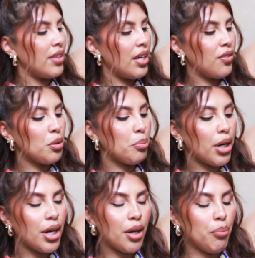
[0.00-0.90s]
And then the
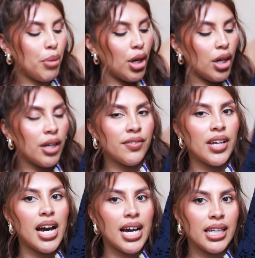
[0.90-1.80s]
bottom part of
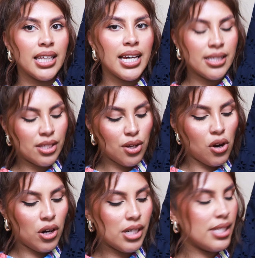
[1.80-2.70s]
the eyelets
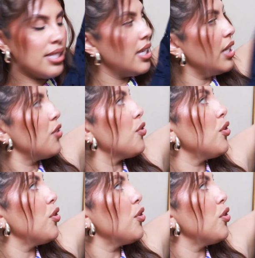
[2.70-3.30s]
are see